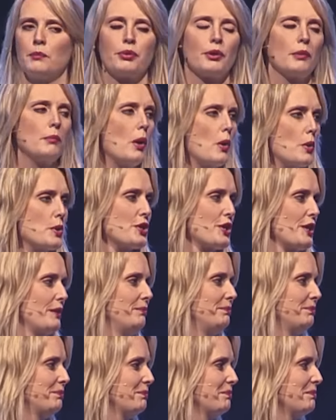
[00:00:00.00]

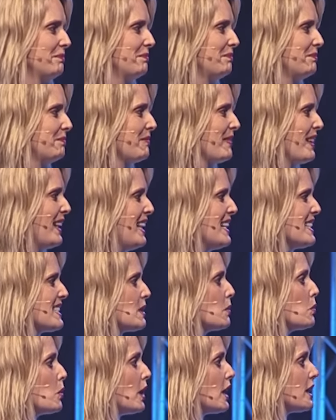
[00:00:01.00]
Promotion.
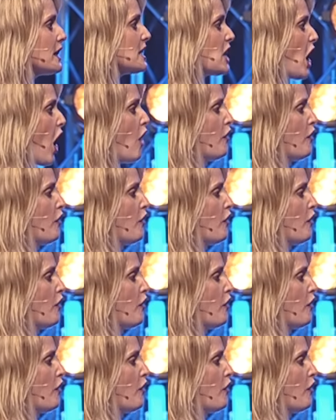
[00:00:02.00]
It's a word that